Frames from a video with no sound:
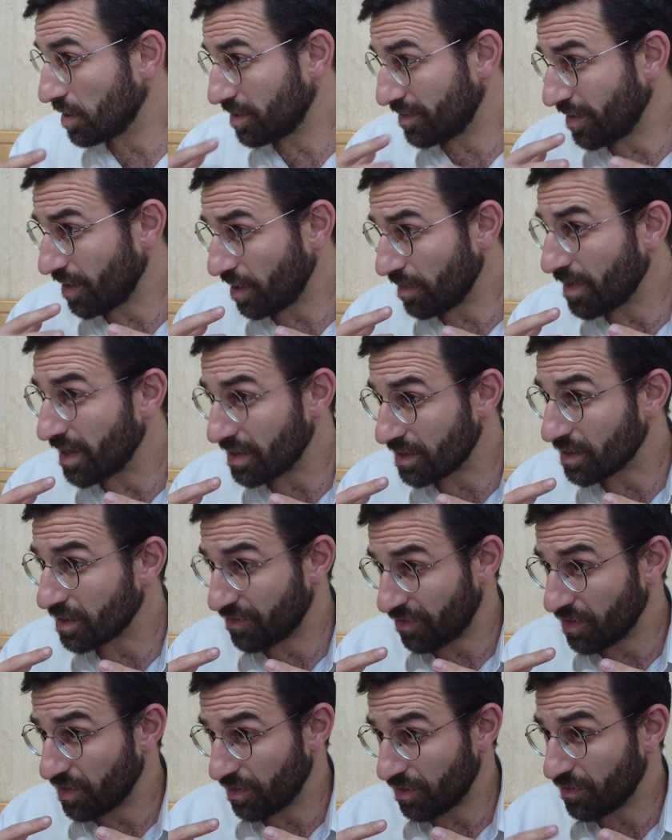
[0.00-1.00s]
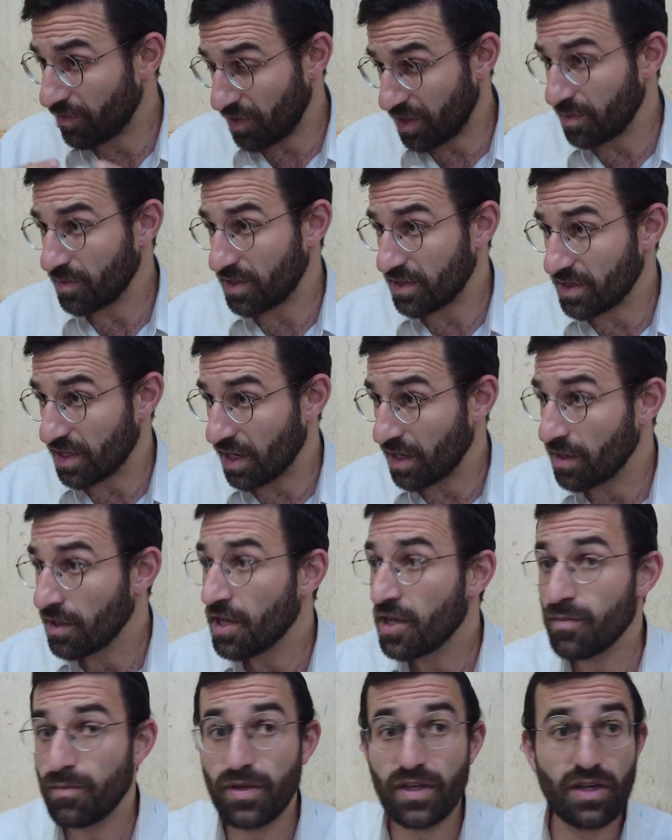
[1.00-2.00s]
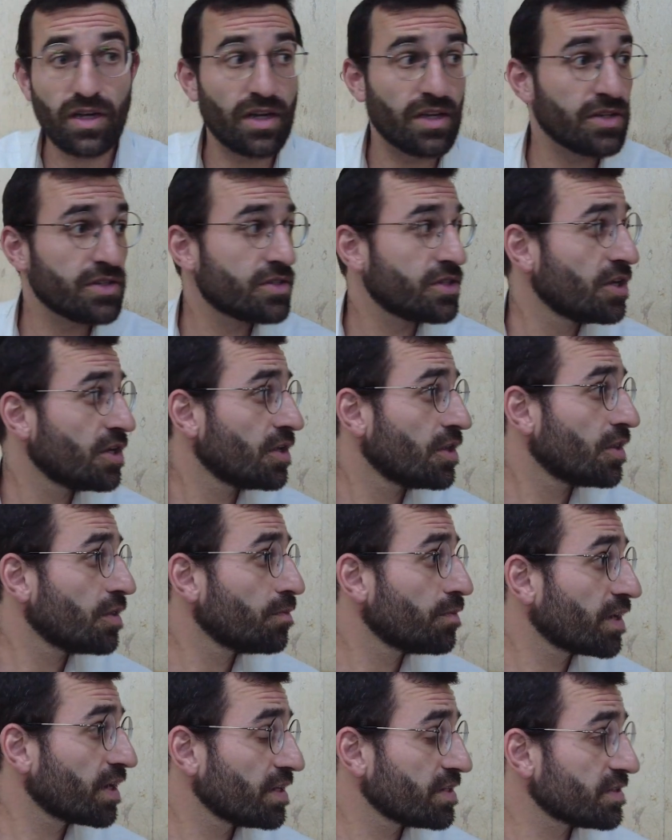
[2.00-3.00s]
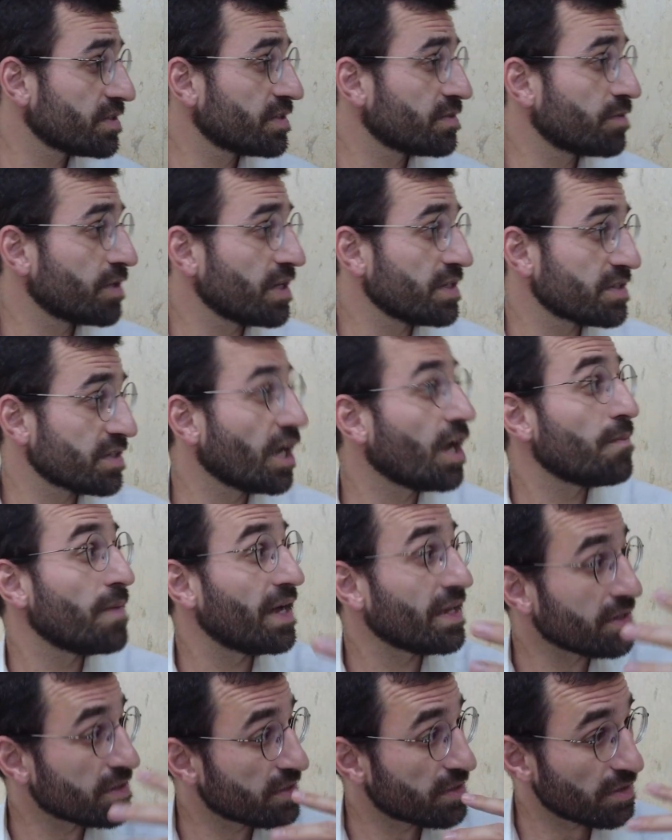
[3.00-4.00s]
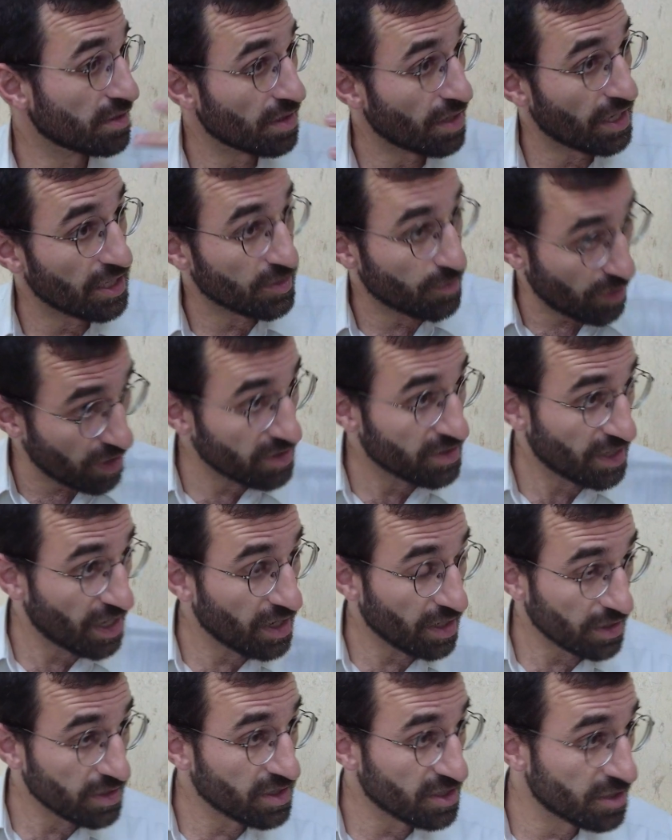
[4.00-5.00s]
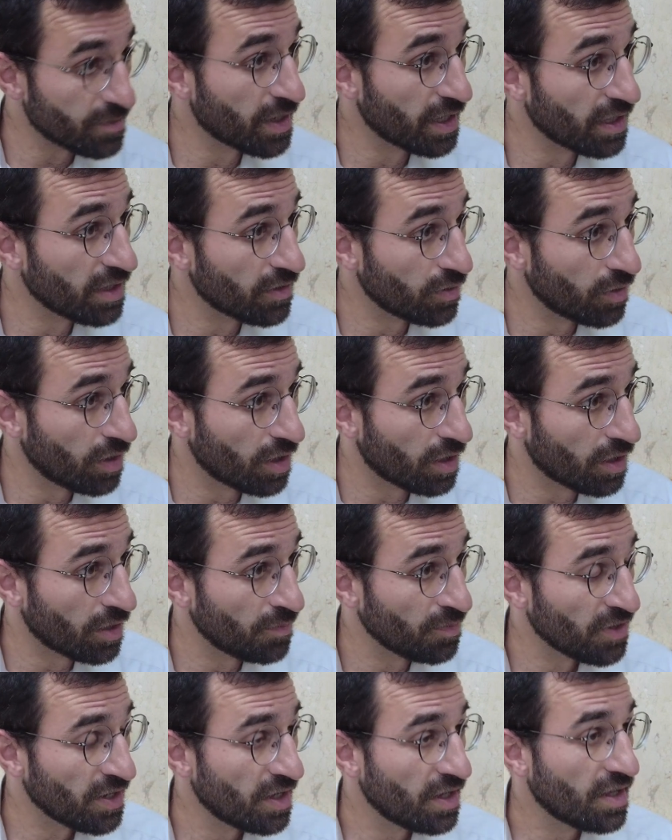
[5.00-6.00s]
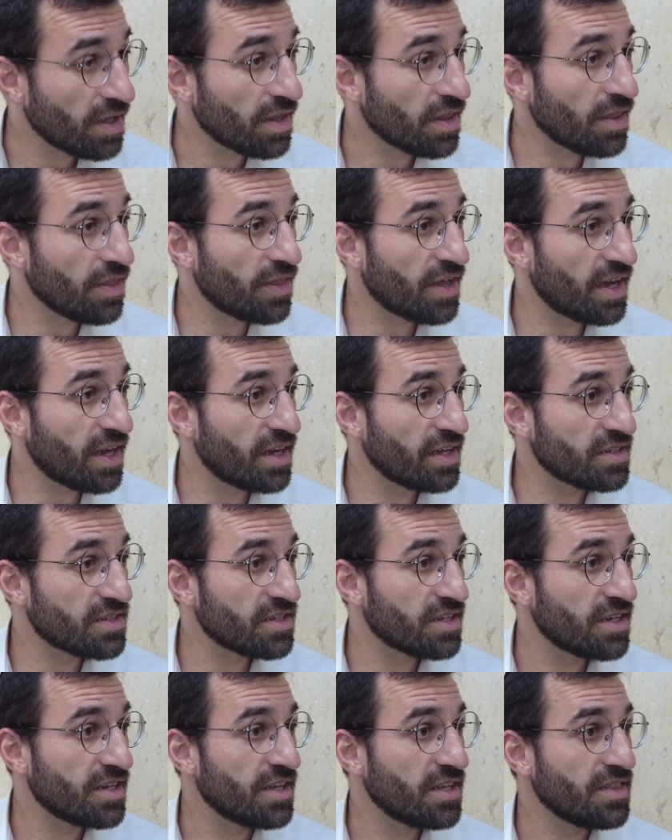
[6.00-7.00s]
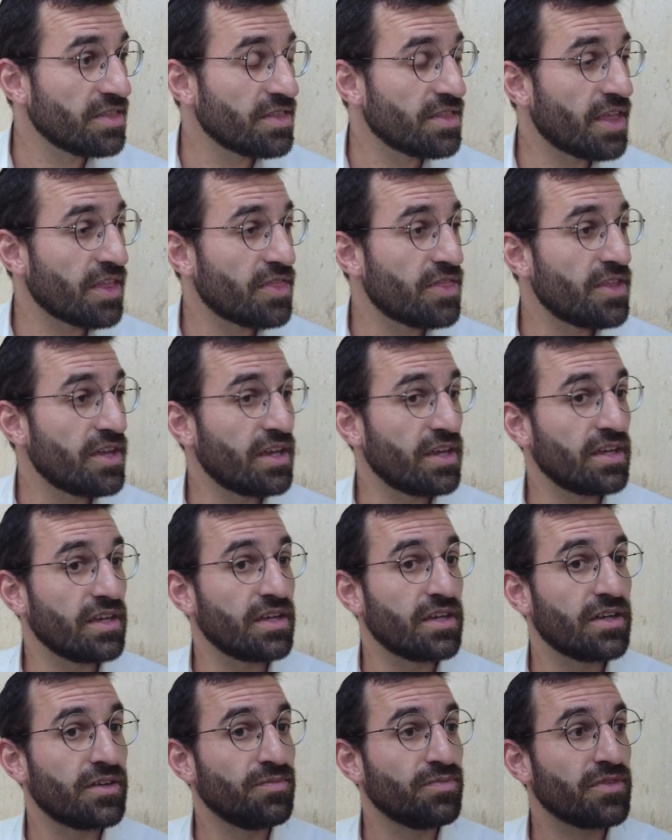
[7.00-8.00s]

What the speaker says: amazing for them to say because Hamas has been saying since the beginning of the war that they